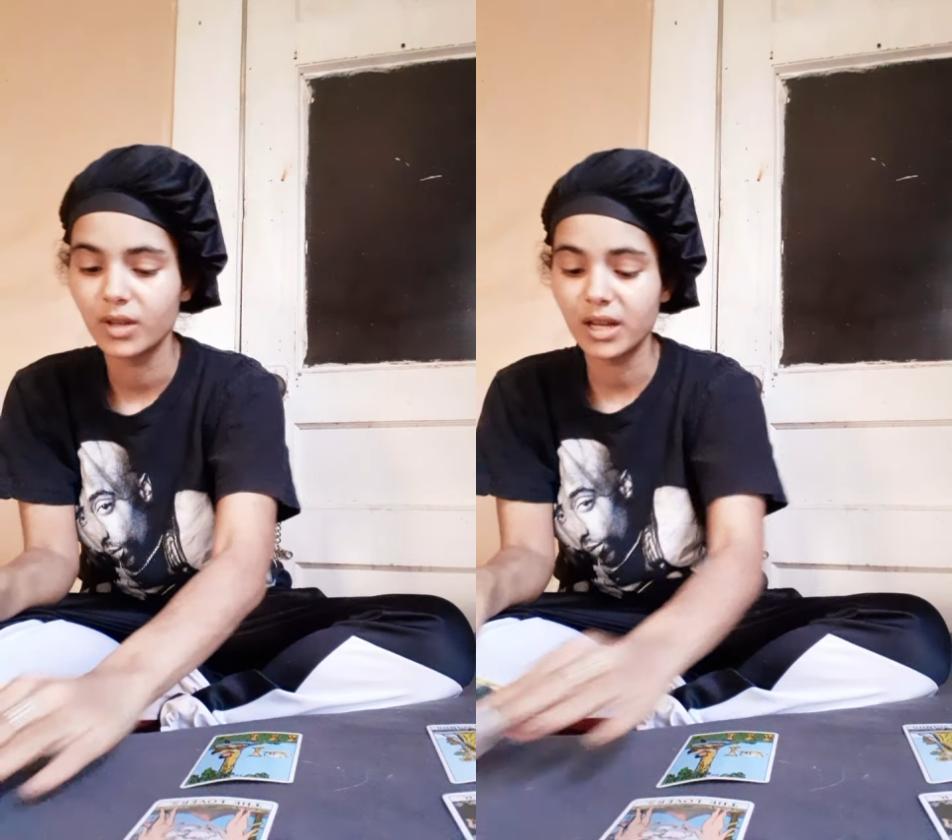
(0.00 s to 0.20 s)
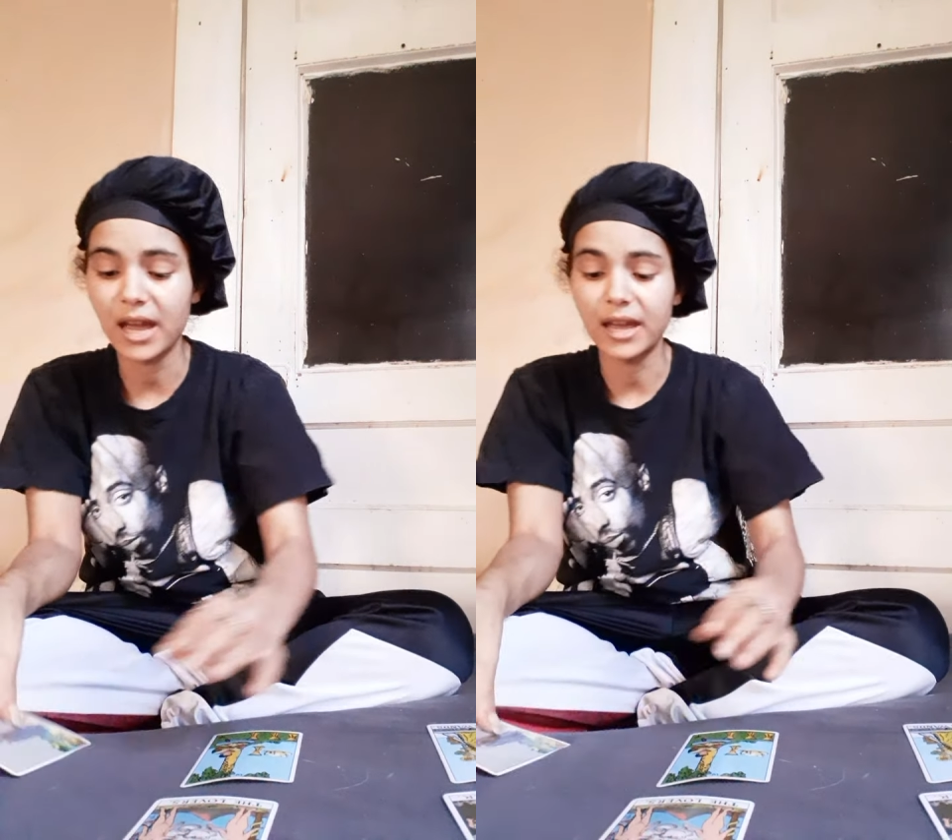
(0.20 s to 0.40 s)

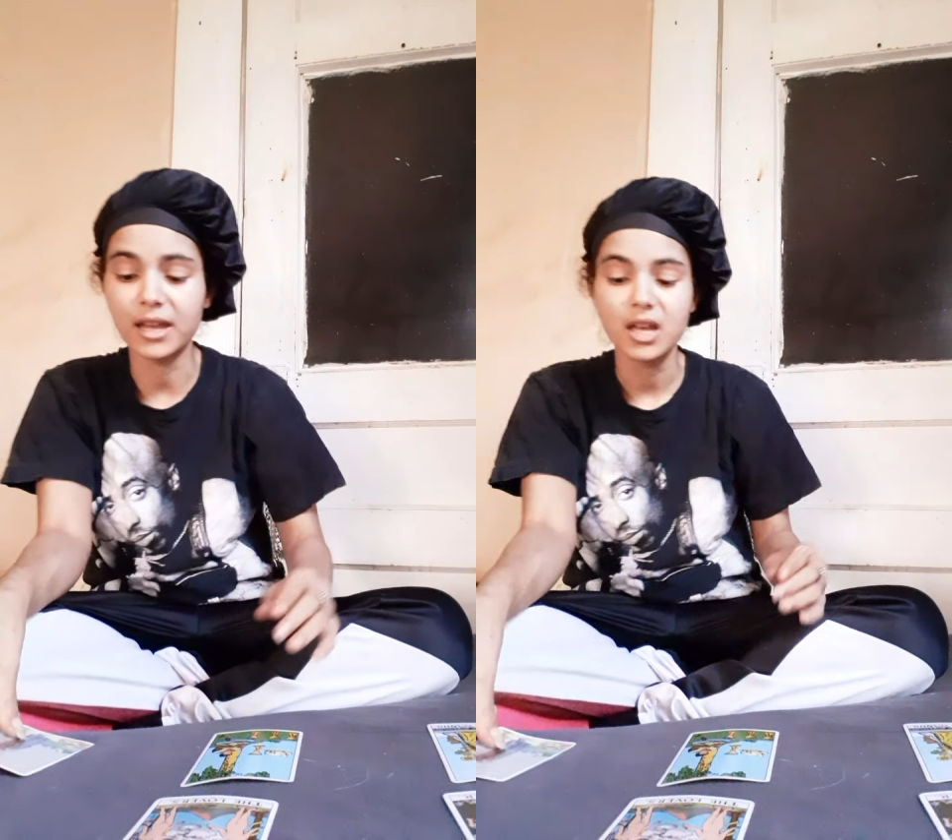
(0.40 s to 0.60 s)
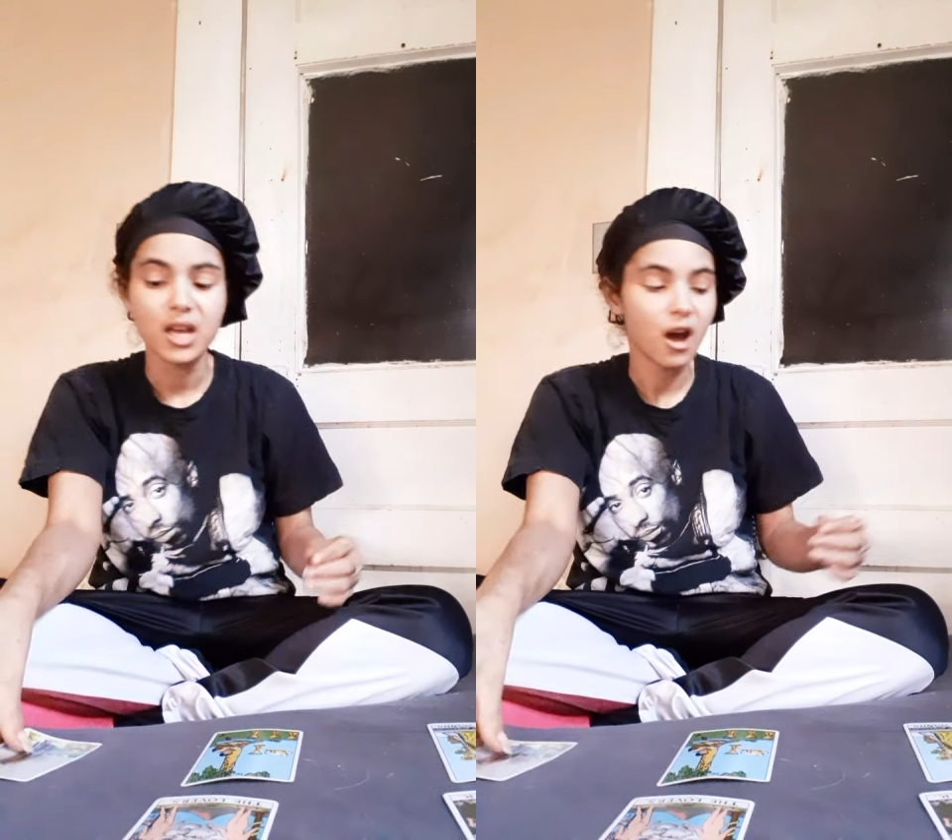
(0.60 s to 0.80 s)
Okay.
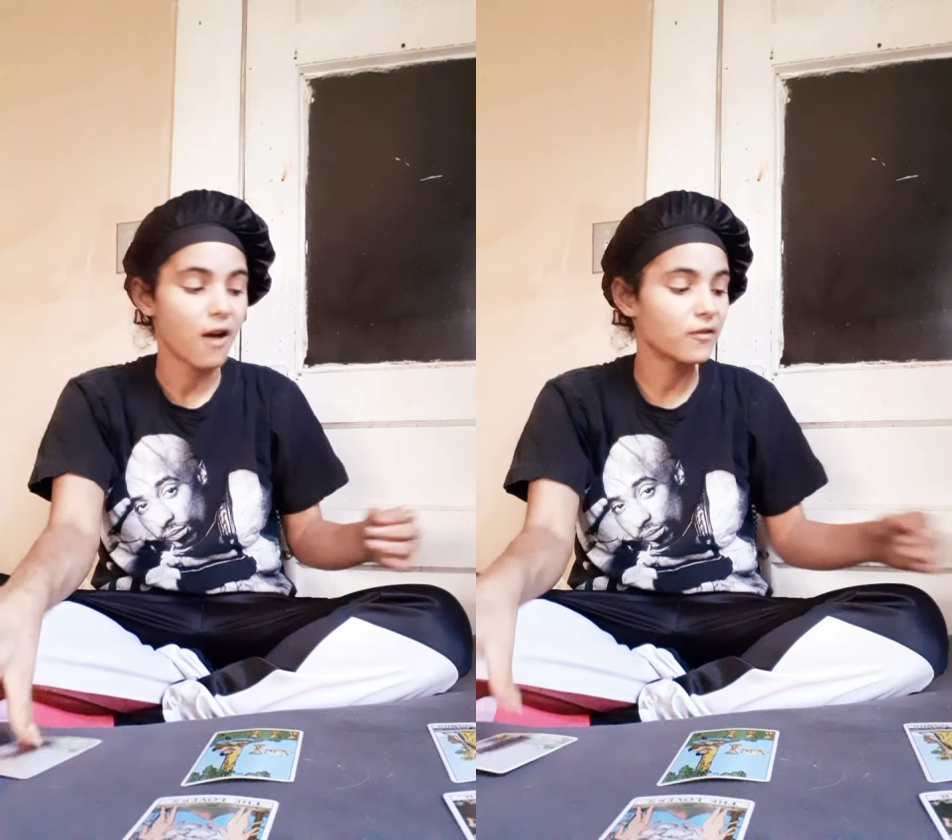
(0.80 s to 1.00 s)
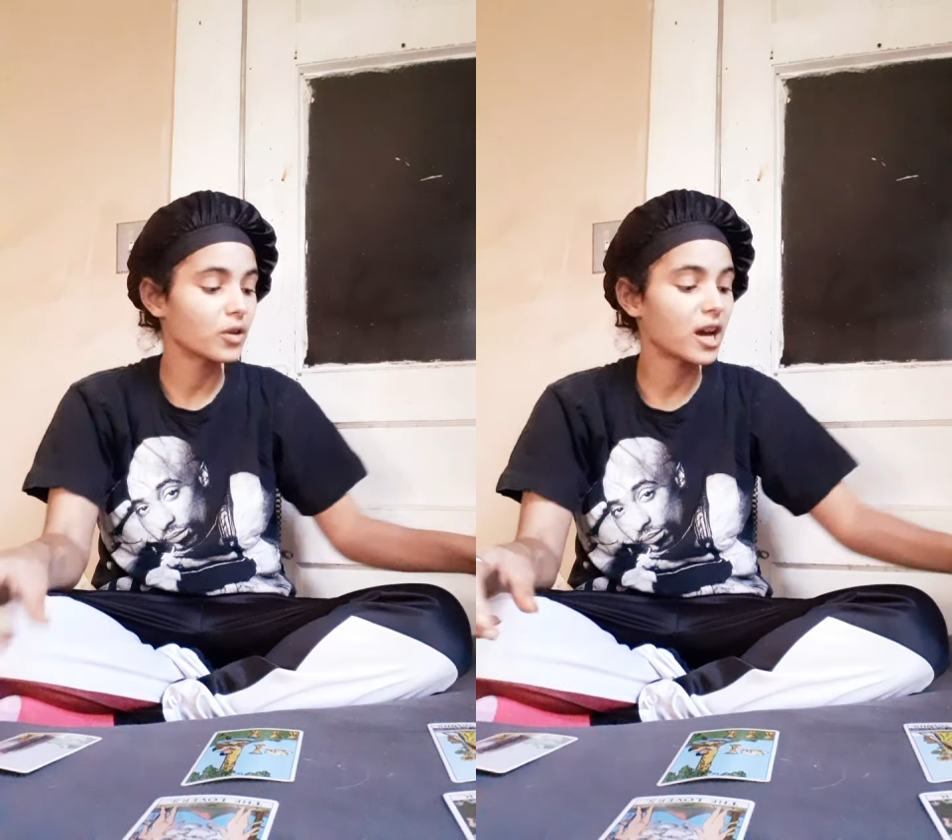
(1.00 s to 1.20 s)

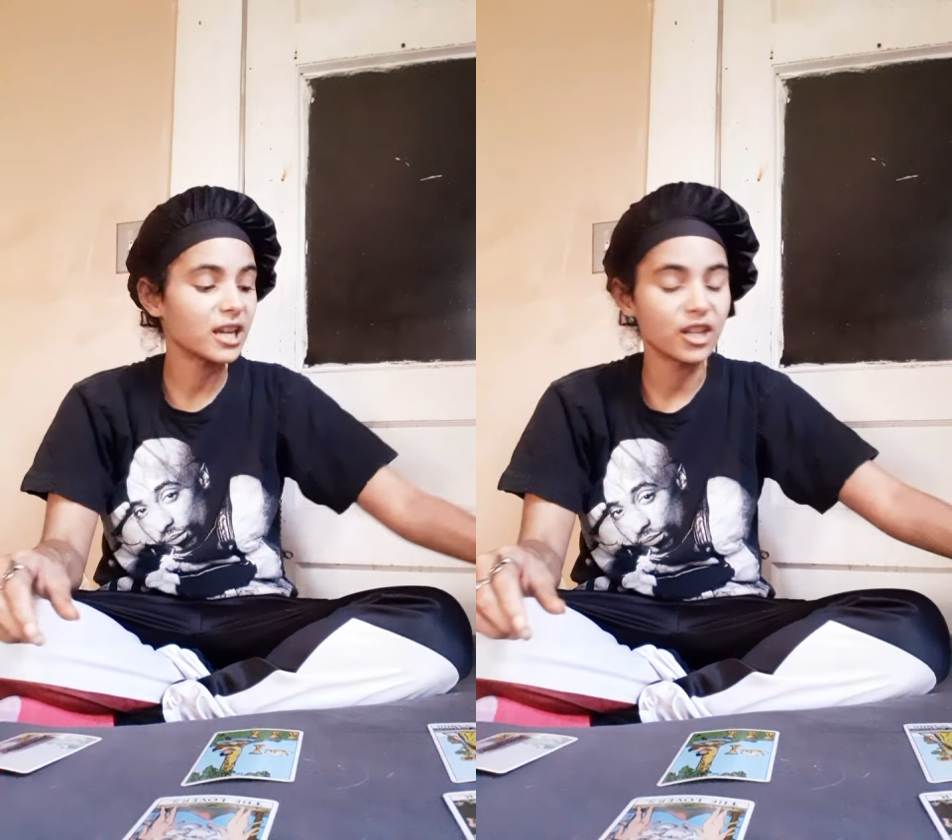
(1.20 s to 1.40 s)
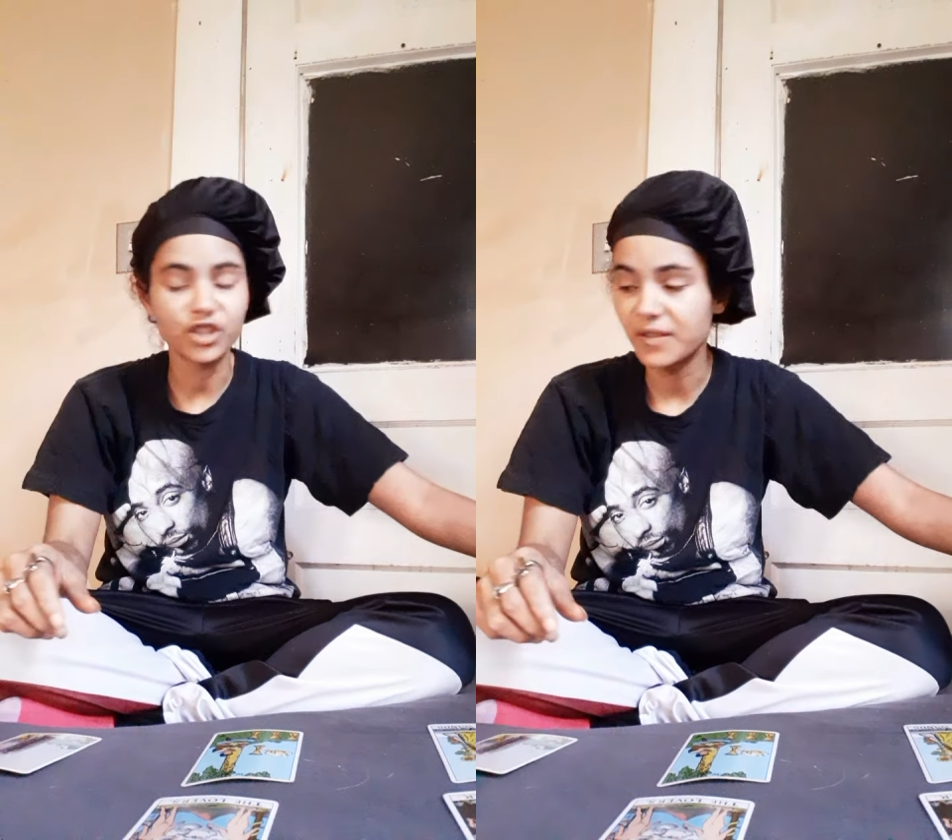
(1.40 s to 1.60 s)
Overall
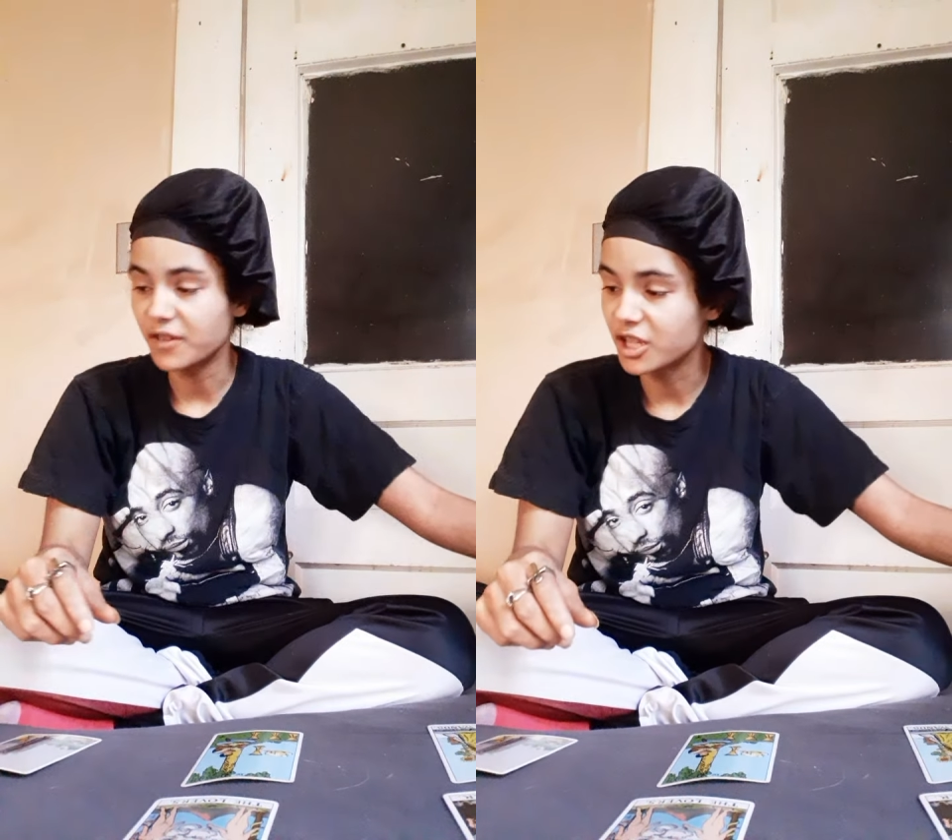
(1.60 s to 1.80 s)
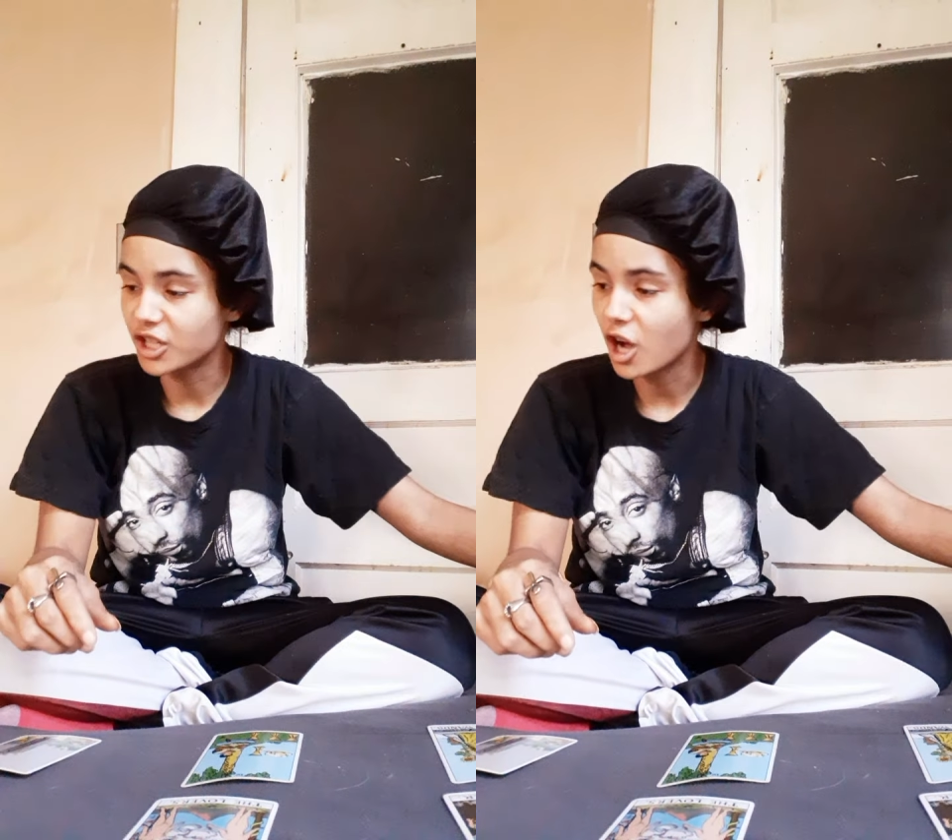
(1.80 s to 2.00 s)
energy for
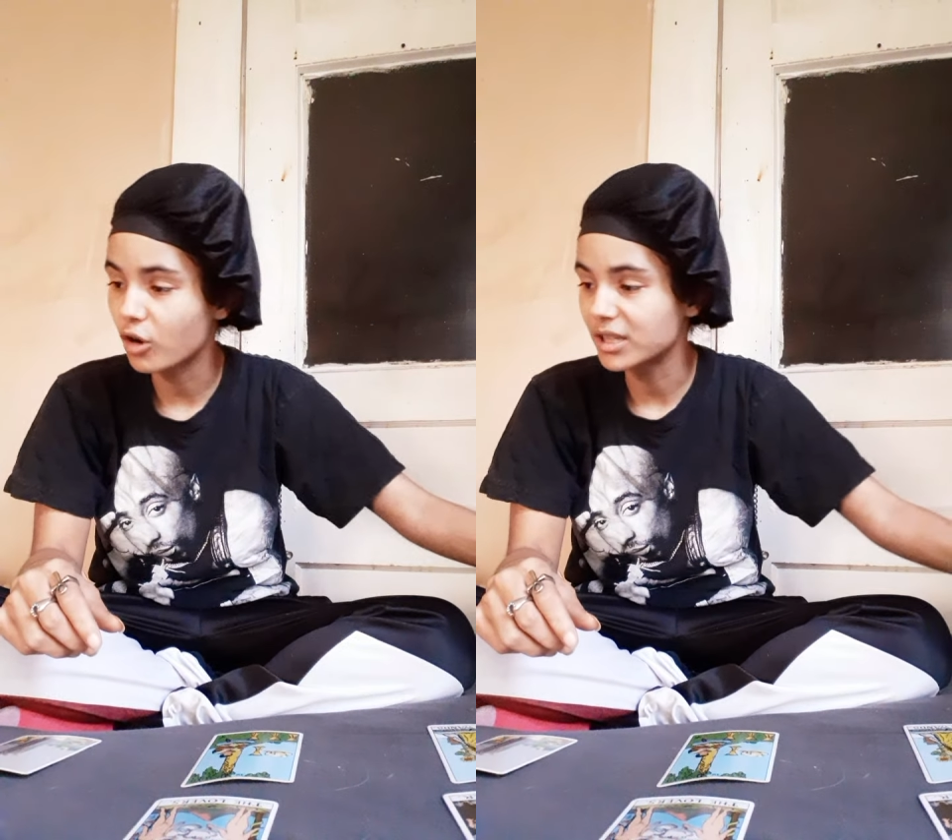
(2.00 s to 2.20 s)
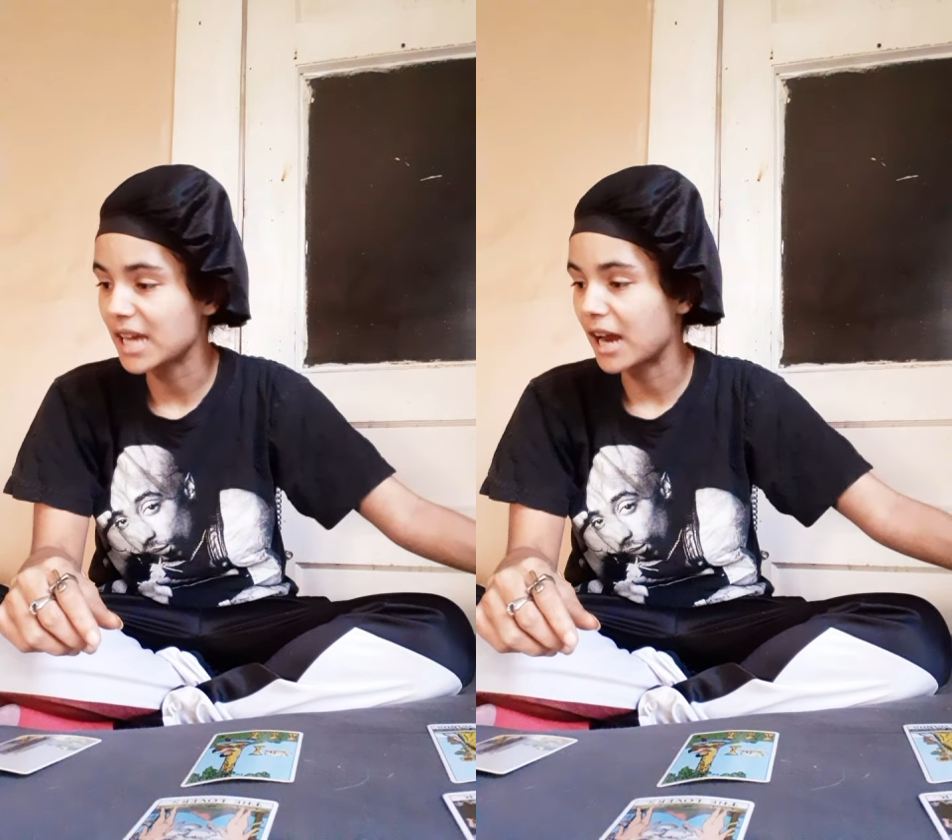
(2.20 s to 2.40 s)
this whole
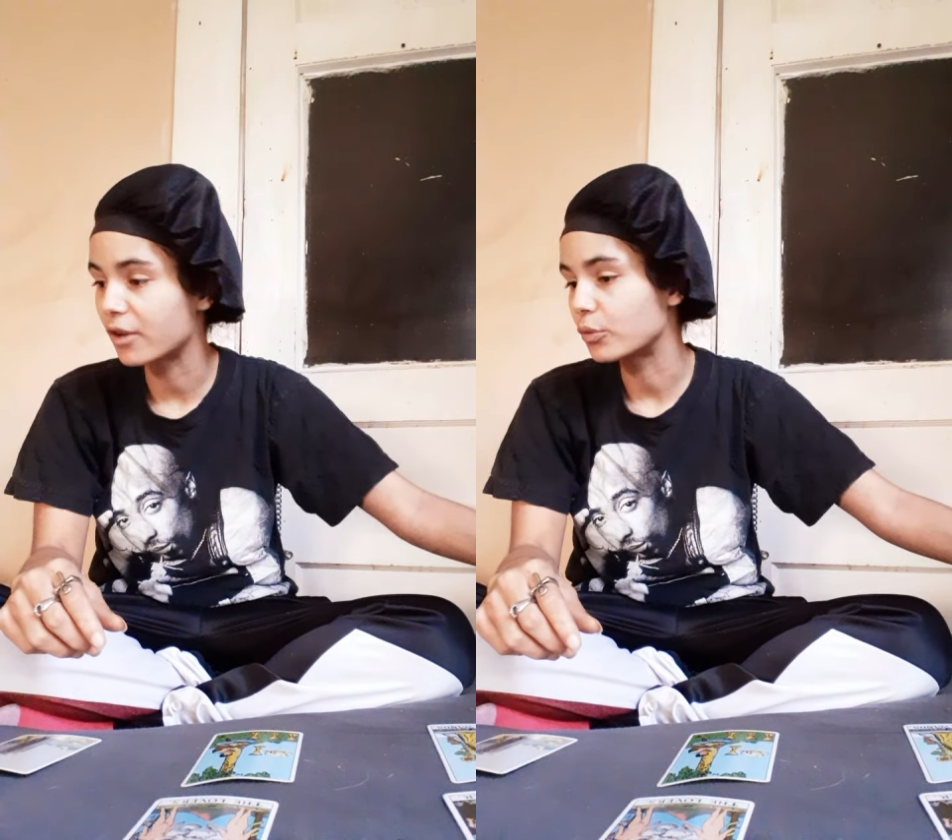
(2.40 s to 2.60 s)
entire